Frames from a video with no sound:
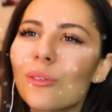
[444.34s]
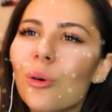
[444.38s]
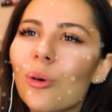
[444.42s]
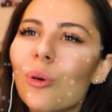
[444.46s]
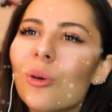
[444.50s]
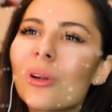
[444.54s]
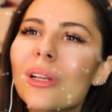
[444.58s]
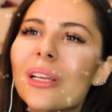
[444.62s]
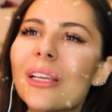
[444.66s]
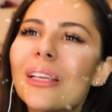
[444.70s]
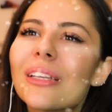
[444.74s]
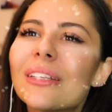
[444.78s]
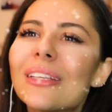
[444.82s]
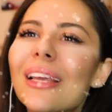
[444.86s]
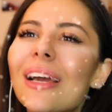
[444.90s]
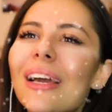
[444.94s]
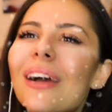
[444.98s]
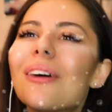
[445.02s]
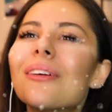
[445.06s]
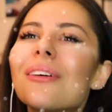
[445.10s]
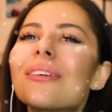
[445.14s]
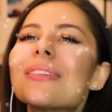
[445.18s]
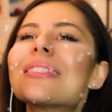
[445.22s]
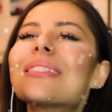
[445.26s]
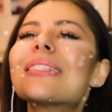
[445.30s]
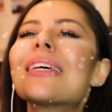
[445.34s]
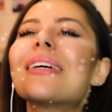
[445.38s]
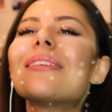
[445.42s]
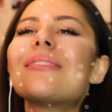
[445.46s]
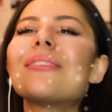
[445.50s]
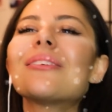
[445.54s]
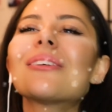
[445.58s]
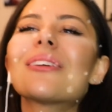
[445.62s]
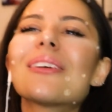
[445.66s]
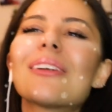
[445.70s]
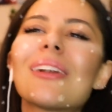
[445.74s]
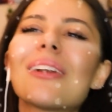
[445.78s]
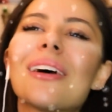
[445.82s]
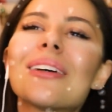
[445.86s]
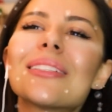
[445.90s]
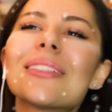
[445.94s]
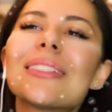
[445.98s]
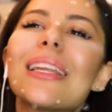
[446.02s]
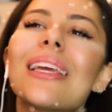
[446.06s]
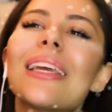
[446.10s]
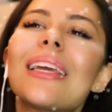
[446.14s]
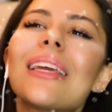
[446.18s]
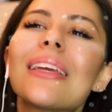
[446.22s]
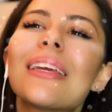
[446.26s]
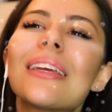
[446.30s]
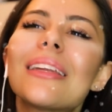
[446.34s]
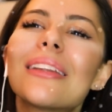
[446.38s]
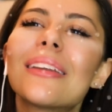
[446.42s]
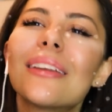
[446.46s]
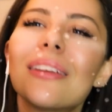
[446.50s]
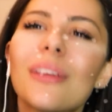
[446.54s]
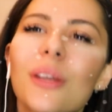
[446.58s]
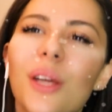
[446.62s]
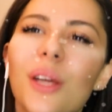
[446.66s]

rolling down Santa Claus Lane.